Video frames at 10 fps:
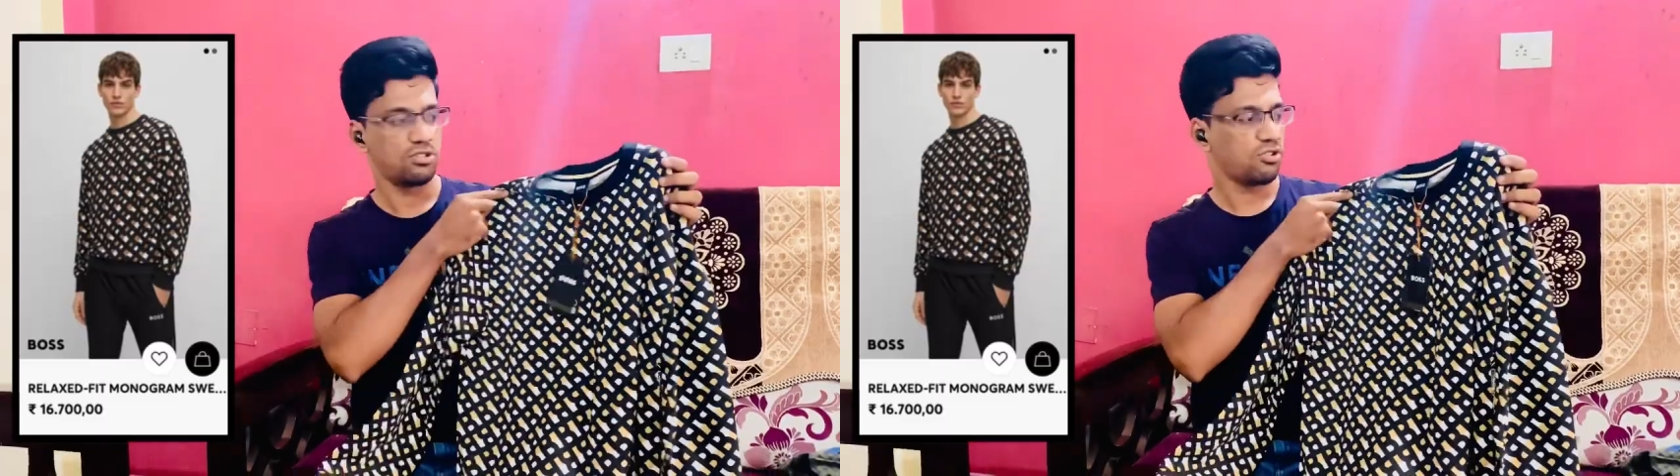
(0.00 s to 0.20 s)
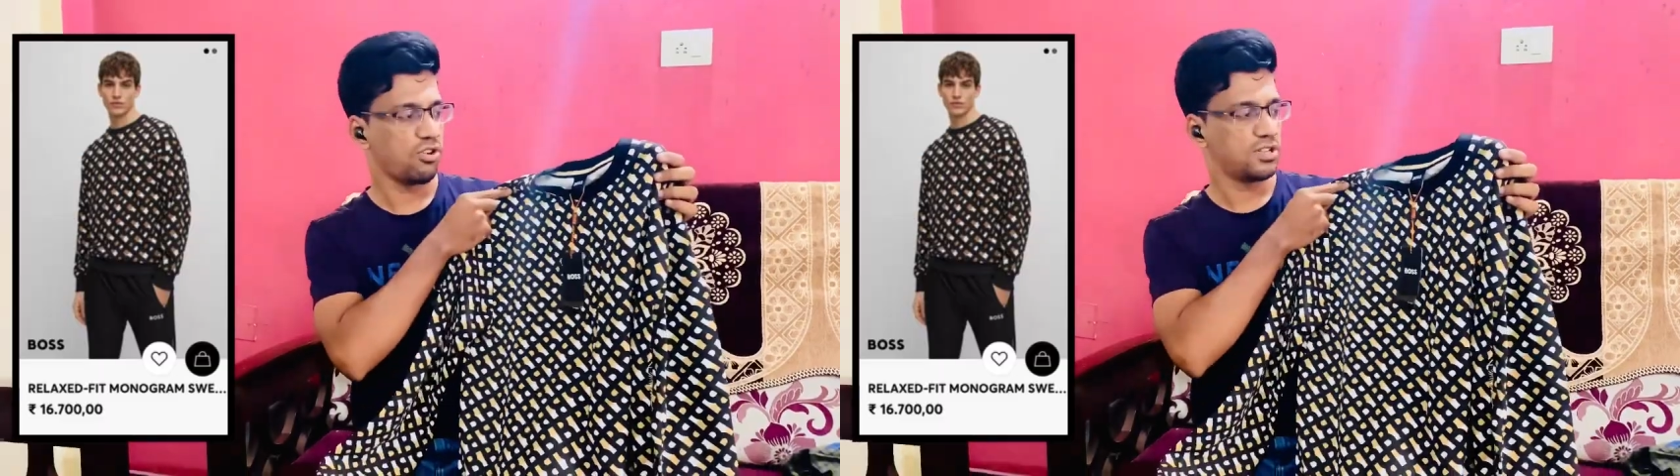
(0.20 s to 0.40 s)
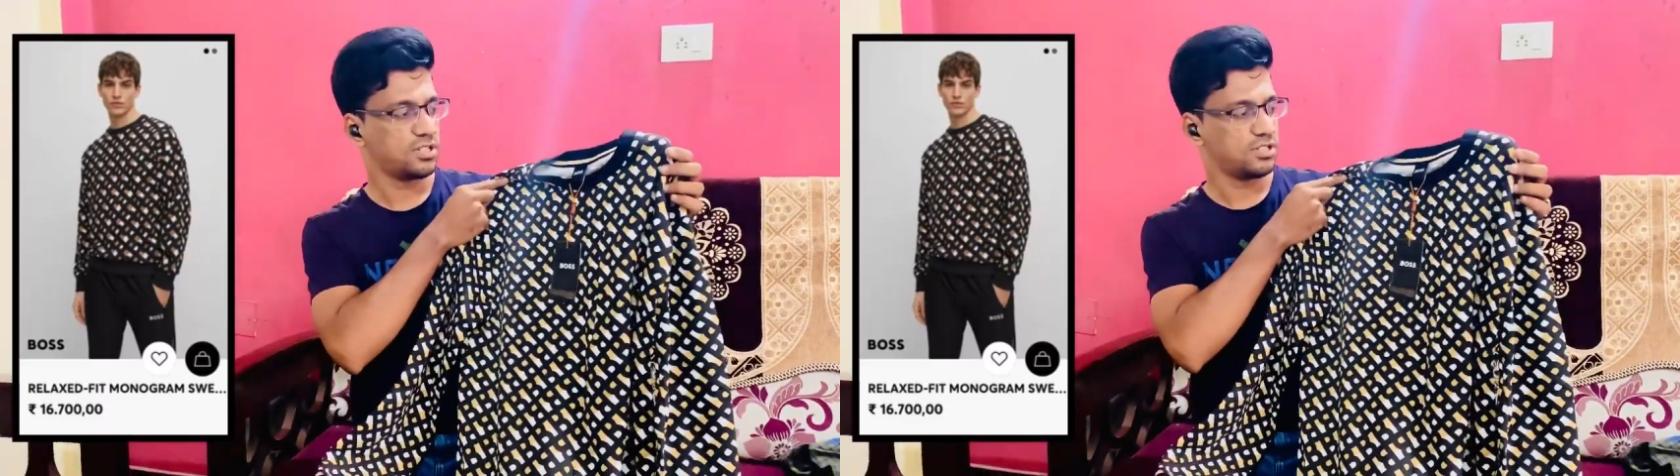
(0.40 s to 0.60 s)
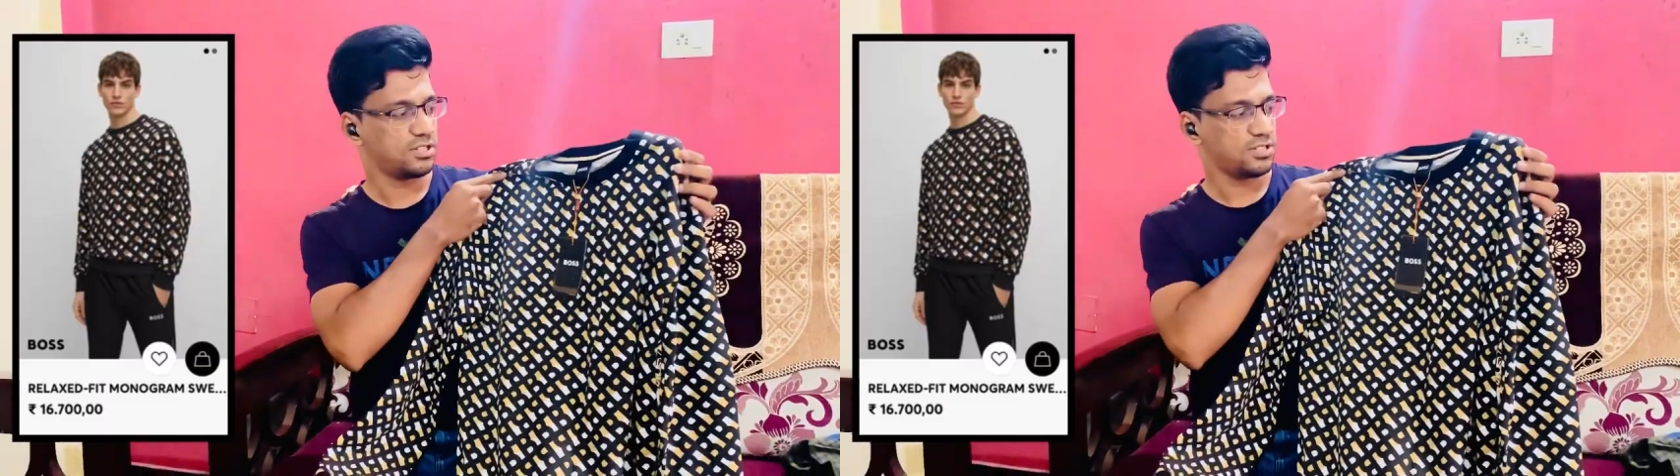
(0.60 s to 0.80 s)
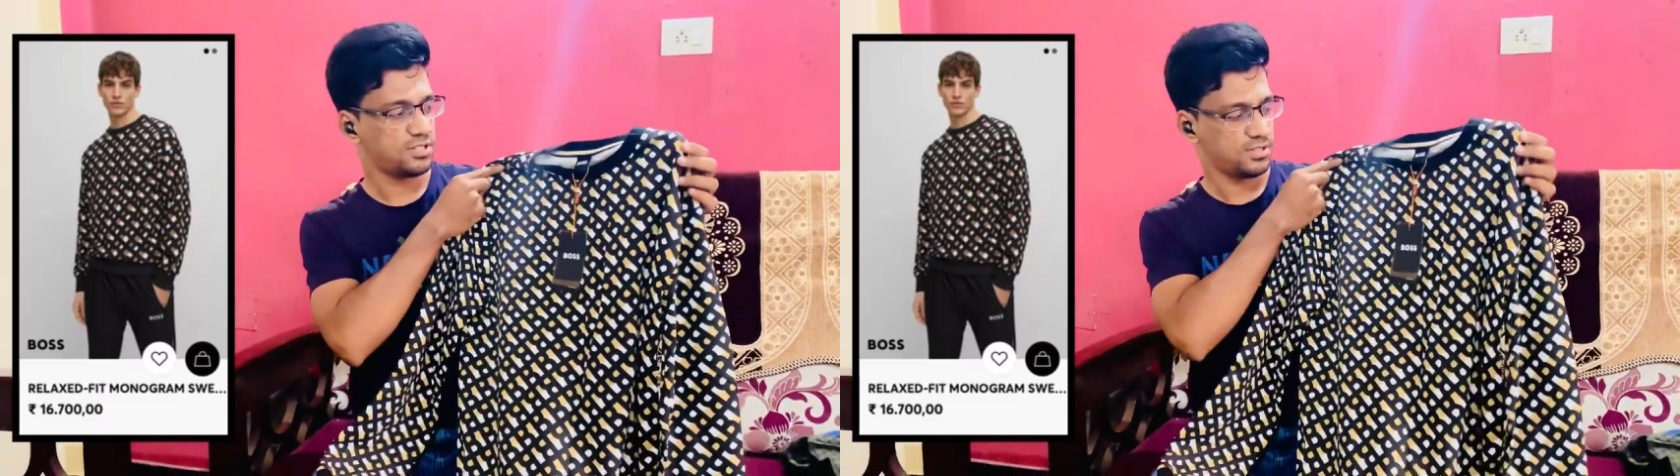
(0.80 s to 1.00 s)

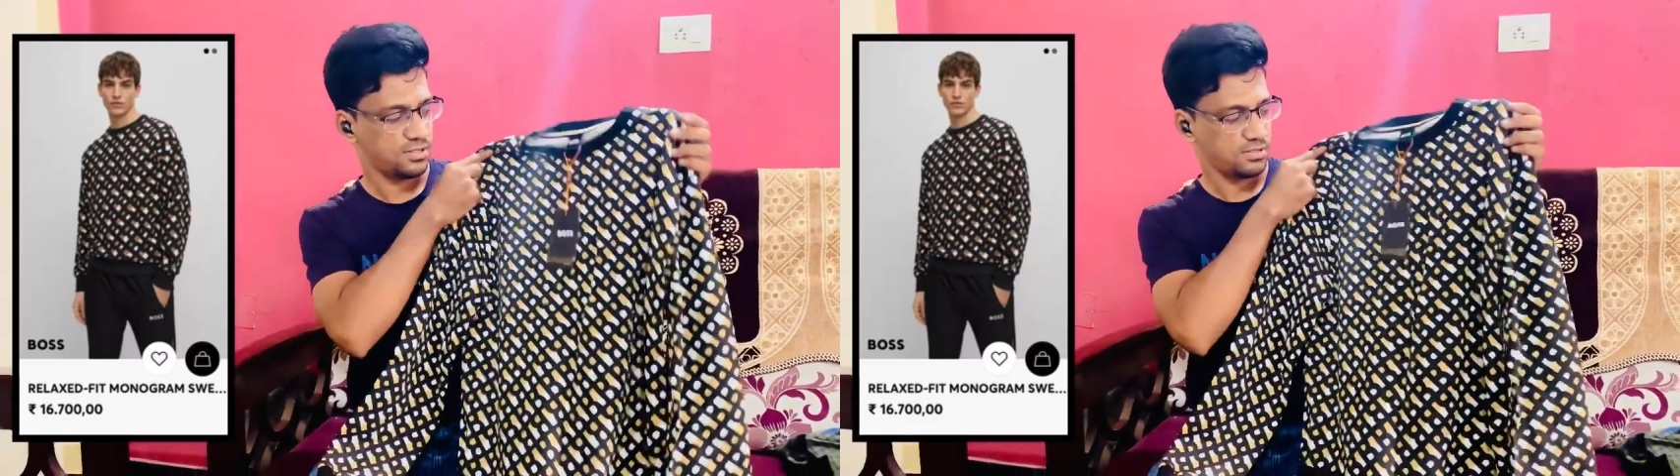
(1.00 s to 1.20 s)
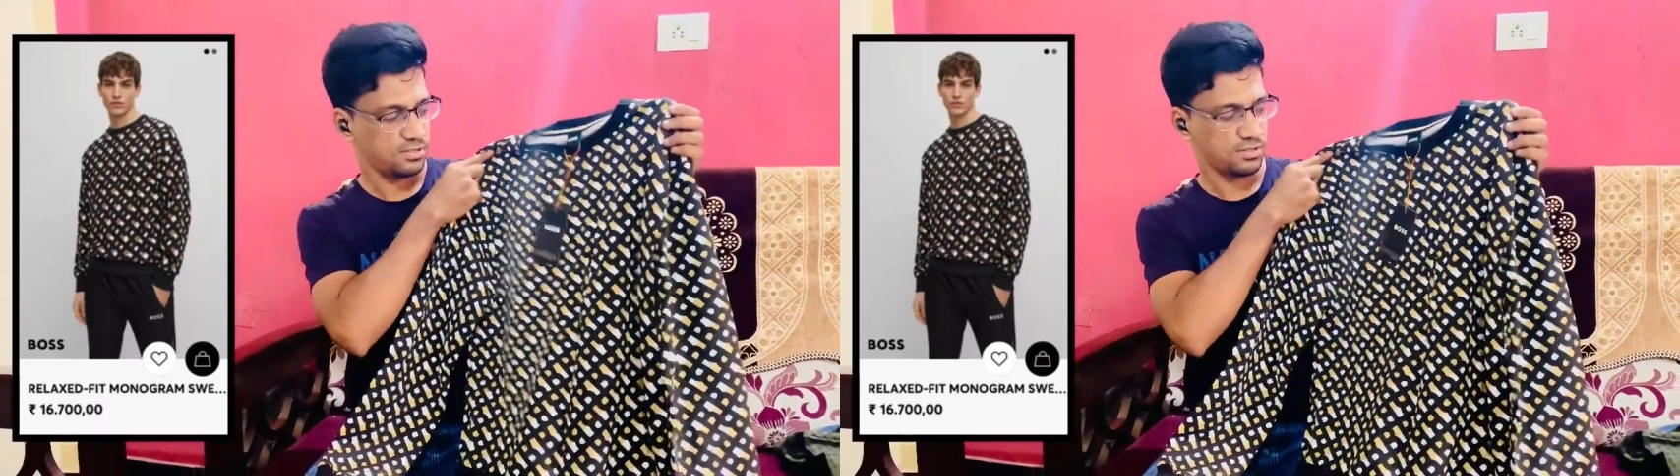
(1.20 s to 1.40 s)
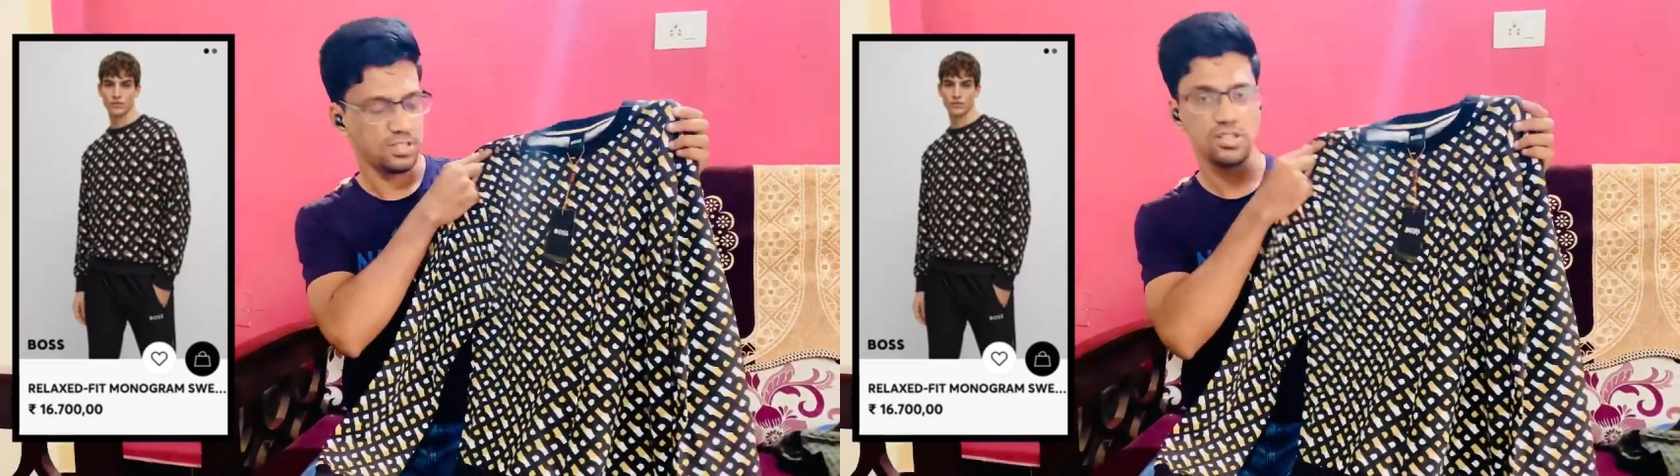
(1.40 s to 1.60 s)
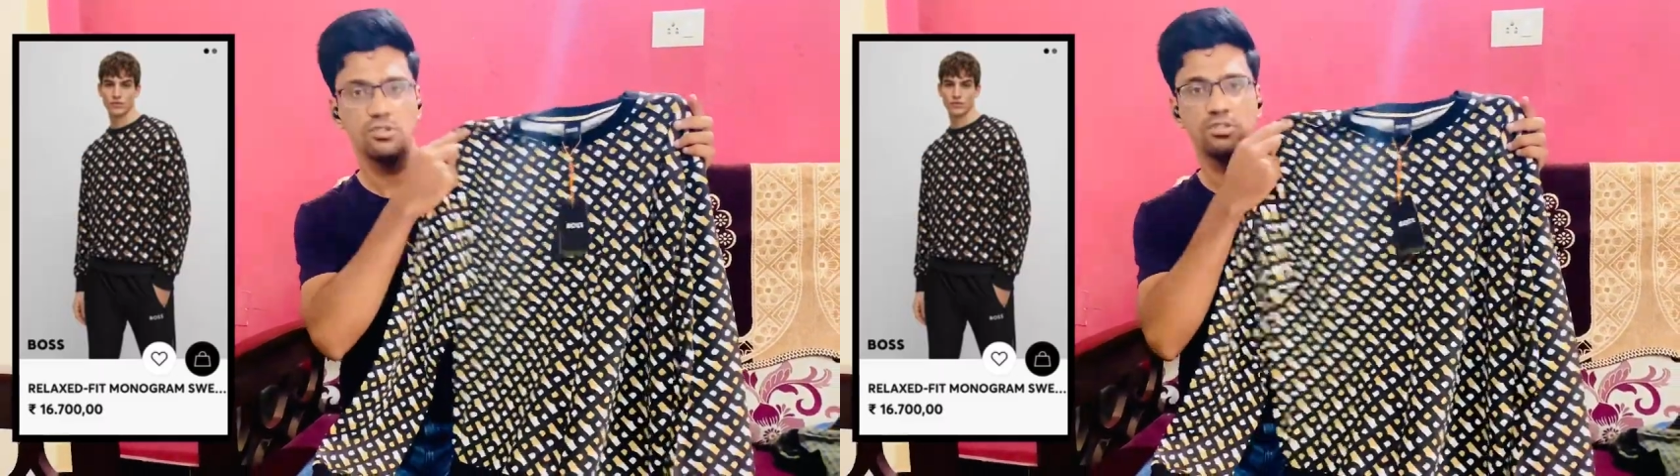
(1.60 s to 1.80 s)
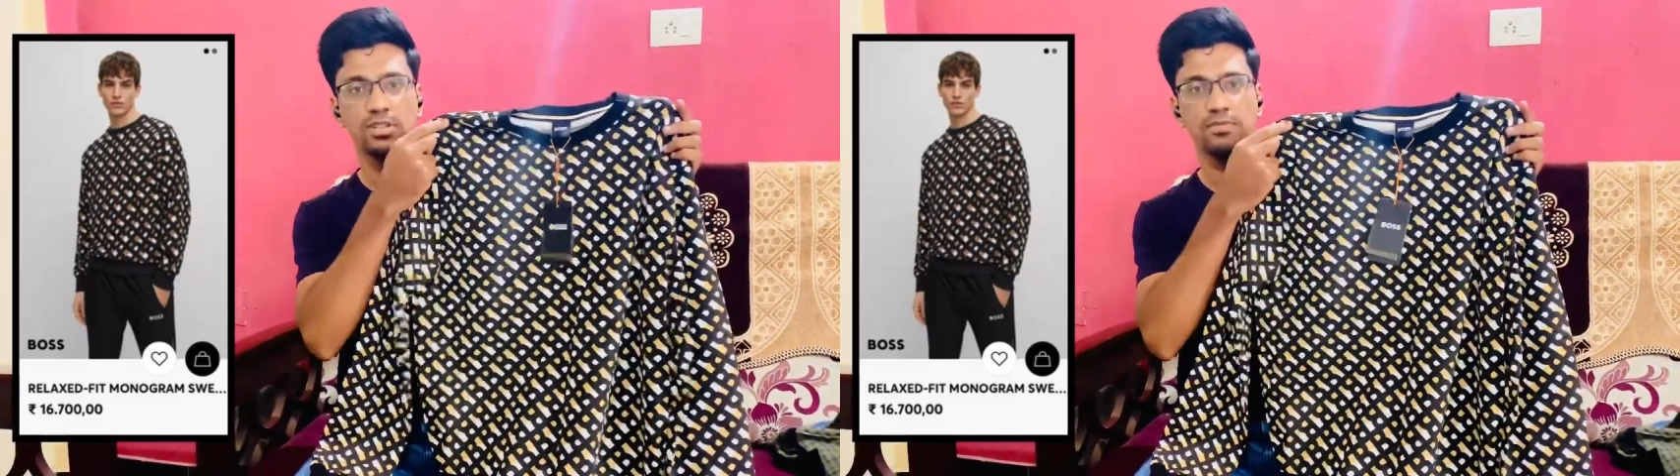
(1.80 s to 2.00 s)
trousers. This
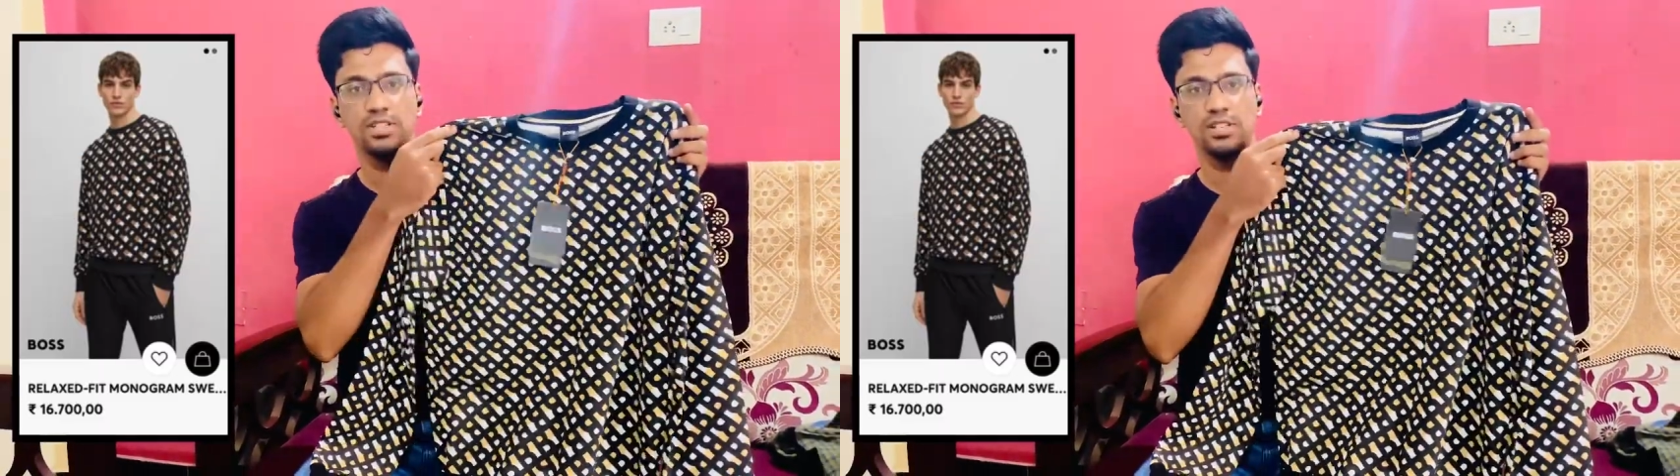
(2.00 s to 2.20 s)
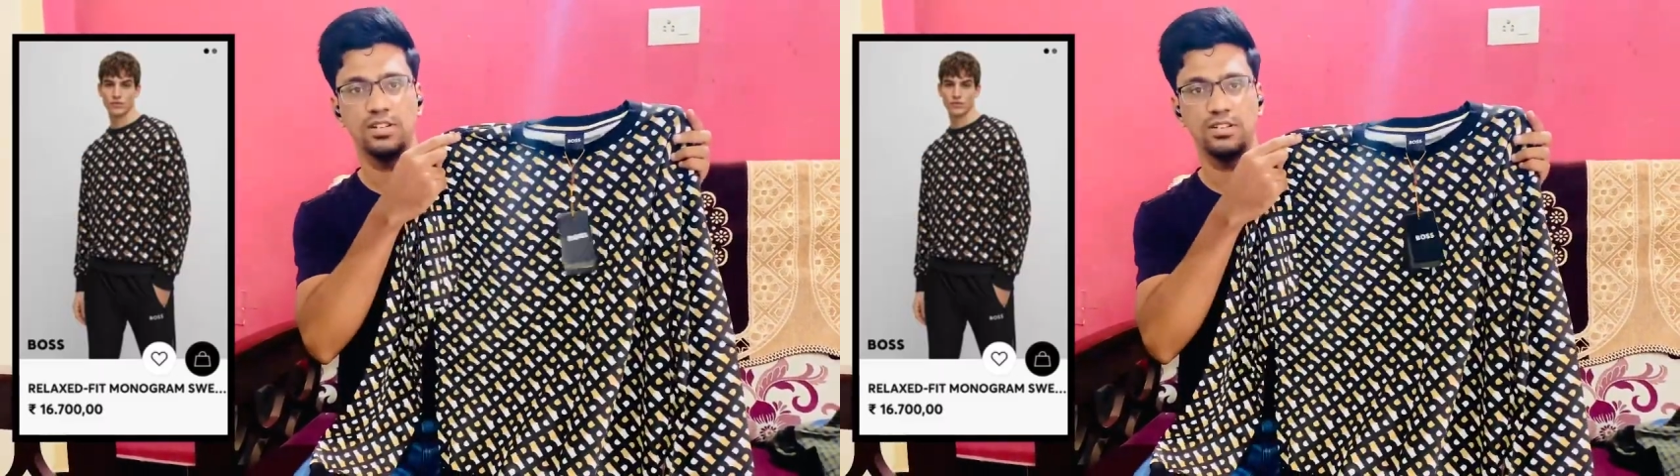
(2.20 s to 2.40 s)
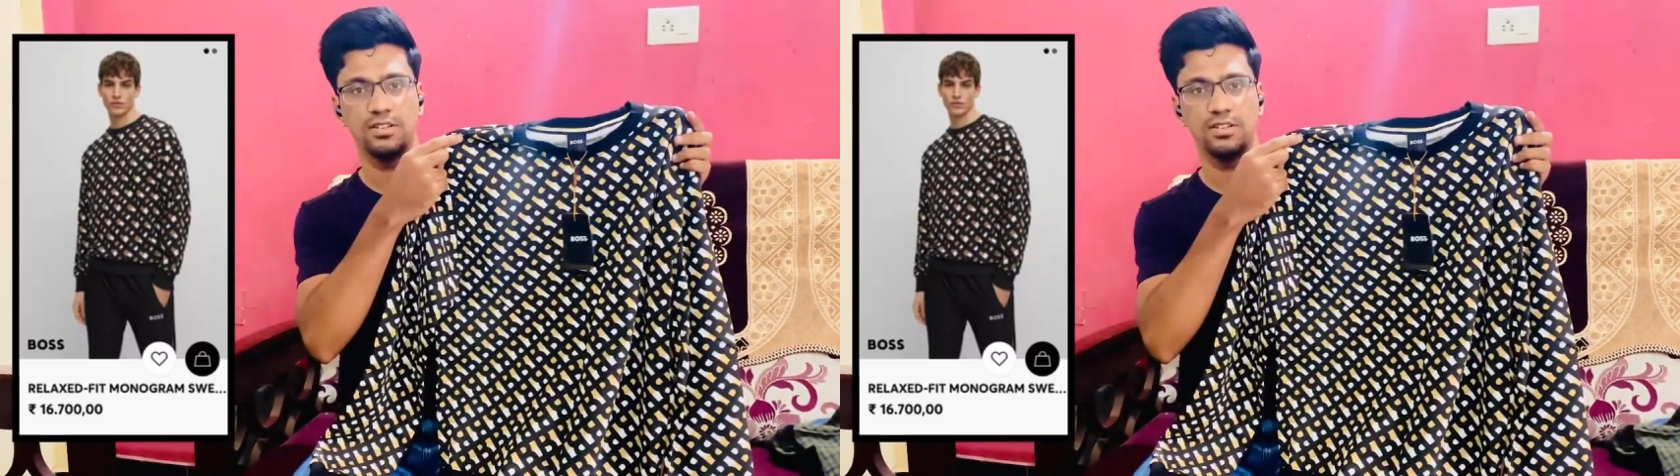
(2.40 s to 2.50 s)
looks amazing.